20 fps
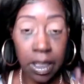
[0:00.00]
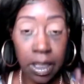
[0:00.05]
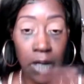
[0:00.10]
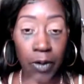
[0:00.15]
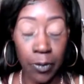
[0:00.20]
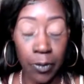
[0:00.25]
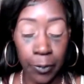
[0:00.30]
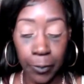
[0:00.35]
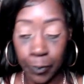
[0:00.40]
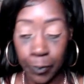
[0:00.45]

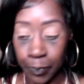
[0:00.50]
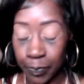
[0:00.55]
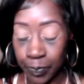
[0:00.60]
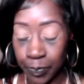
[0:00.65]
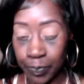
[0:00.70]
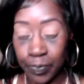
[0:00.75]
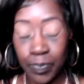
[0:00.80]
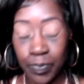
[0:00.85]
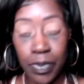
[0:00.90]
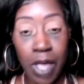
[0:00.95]
So,
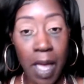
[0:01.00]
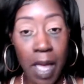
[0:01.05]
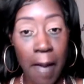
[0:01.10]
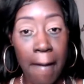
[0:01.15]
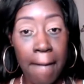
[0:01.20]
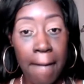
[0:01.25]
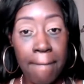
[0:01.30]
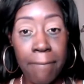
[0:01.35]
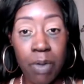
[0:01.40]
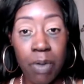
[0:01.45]

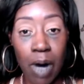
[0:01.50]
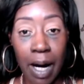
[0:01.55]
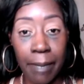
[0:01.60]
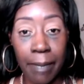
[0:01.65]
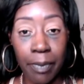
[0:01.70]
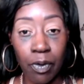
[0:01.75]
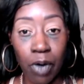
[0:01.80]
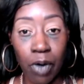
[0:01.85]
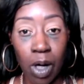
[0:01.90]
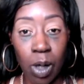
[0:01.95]

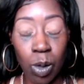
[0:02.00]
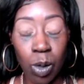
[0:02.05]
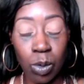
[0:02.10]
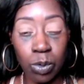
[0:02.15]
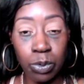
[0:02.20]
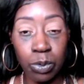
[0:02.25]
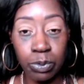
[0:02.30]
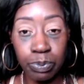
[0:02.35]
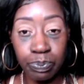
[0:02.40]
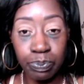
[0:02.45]

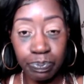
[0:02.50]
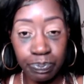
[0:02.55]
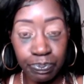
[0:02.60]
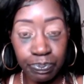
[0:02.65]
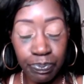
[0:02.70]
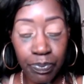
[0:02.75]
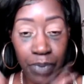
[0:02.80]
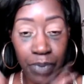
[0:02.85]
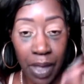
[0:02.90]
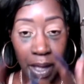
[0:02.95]
primer on.
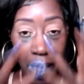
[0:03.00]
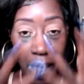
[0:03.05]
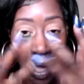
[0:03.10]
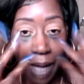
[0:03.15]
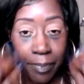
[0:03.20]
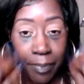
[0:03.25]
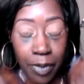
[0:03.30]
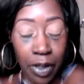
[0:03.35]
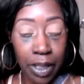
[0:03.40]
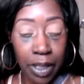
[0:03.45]

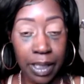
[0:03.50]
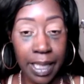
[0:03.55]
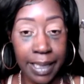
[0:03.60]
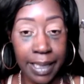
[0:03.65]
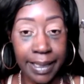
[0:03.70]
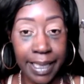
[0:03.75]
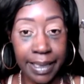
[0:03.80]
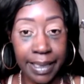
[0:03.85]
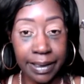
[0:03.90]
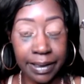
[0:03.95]

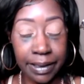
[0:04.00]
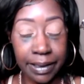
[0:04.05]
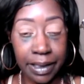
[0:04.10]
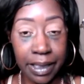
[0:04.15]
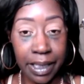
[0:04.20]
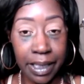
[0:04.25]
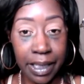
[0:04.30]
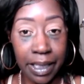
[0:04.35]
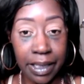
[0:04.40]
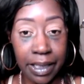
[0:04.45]
I'm going to let
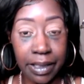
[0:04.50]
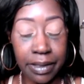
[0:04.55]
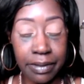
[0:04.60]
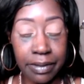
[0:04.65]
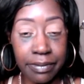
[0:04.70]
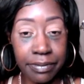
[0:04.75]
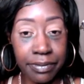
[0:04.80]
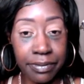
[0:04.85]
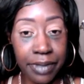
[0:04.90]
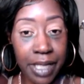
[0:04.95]
that sit
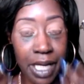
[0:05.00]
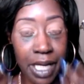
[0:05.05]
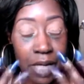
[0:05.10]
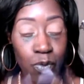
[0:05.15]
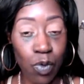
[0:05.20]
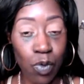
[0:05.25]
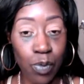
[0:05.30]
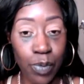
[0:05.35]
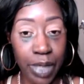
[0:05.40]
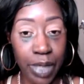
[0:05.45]
in.
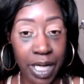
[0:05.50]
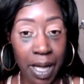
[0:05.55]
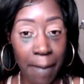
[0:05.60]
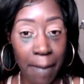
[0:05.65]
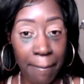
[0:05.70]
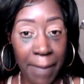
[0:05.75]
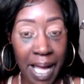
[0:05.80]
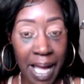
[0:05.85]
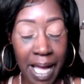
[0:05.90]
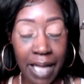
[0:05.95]
And
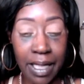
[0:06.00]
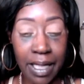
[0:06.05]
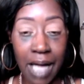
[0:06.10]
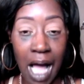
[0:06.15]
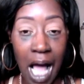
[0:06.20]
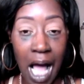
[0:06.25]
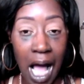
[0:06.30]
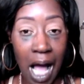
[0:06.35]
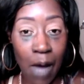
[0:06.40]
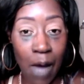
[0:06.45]
when we come
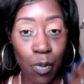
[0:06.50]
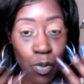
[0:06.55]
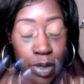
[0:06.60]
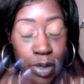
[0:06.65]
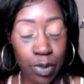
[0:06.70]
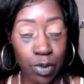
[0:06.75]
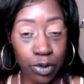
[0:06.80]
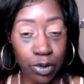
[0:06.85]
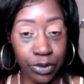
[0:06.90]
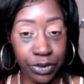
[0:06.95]
back,
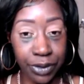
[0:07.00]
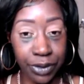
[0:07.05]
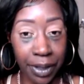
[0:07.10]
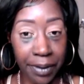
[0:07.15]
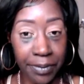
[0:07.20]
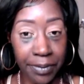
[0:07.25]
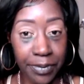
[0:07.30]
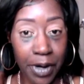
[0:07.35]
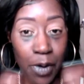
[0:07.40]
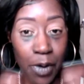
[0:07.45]
we
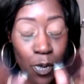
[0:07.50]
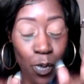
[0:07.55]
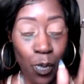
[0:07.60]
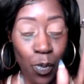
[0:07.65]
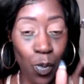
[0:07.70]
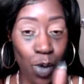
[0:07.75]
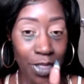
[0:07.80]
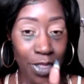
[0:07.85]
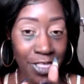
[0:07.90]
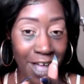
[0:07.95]
will
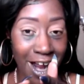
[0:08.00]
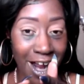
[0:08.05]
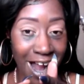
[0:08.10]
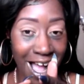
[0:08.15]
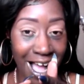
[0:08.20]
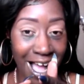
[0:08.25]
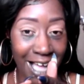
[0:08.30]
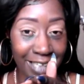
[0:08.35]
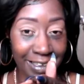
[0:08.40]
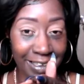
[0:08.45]
start
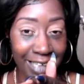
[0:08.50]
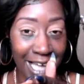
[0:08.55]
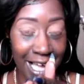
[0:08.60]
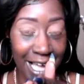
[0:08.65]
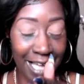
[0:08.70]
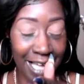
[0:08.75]
with our